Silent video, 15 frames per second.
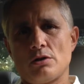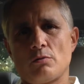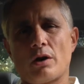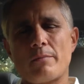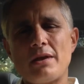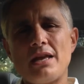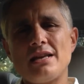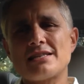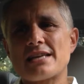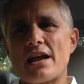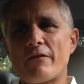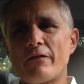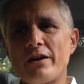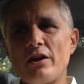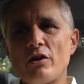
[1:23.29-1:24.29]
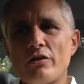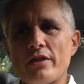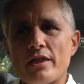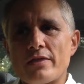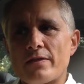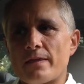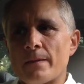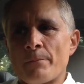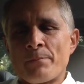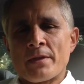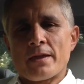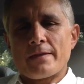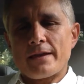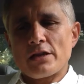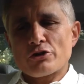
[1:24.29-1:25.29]
What I mean is
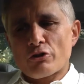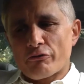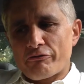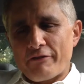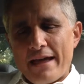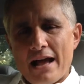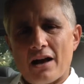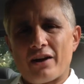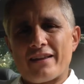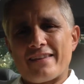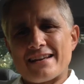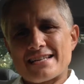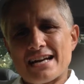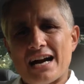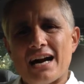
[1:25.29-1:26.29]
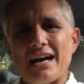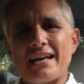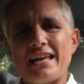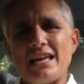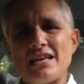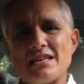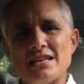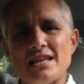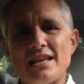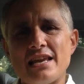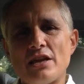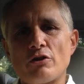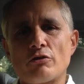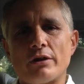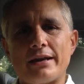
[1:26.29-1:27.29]
things are found in the tiny,
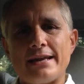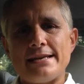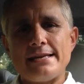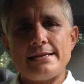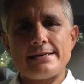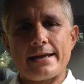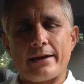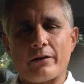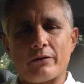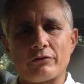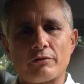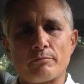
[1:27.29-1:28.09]
nitty, gritty details.